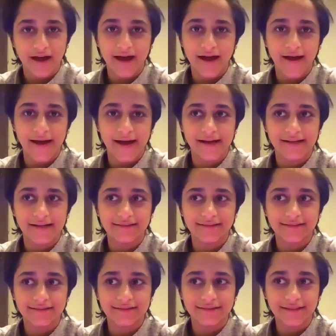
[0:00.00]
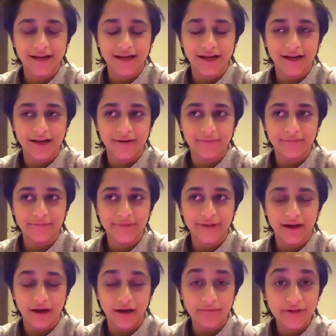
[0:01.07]
and I'm
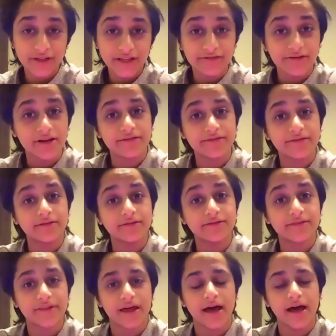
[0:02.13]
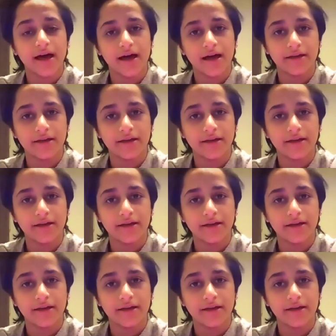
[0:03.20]
really grateful for that,